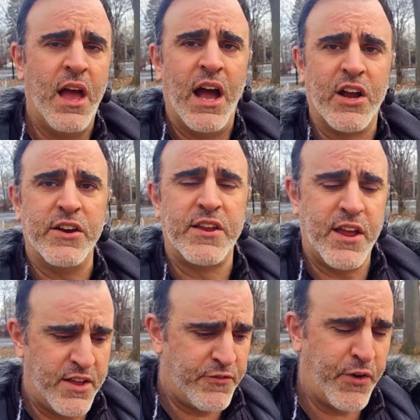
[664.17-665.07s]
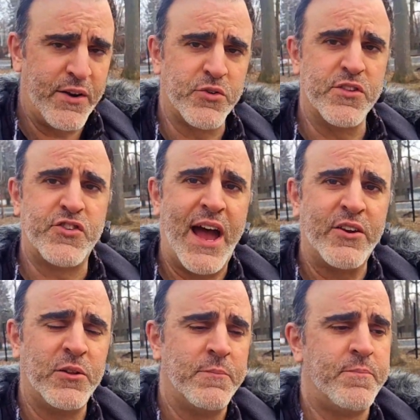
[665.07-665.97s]
a good friend to the
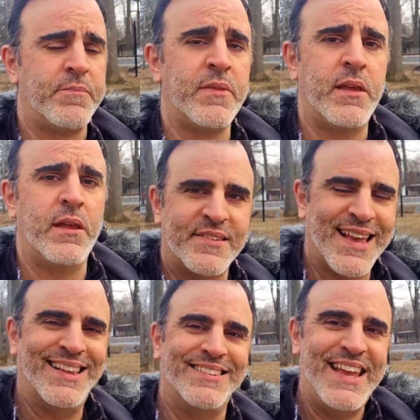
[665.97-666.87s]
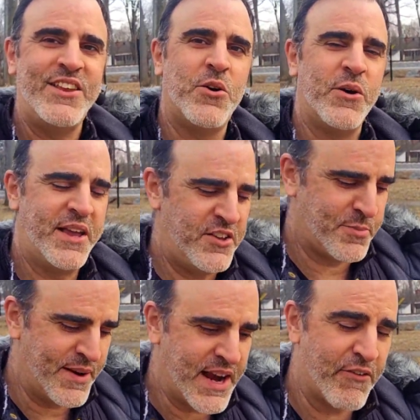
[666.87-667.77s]
channel, Saladino. He's
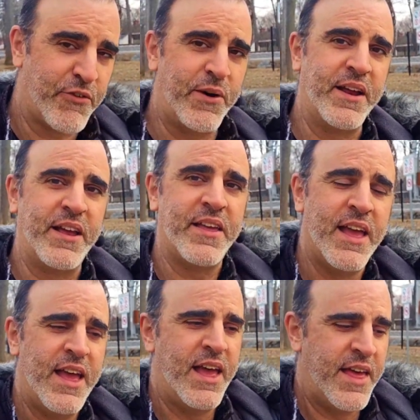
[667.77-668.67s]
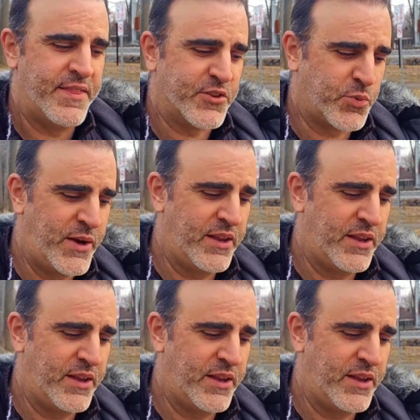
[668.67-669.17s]
been covering he's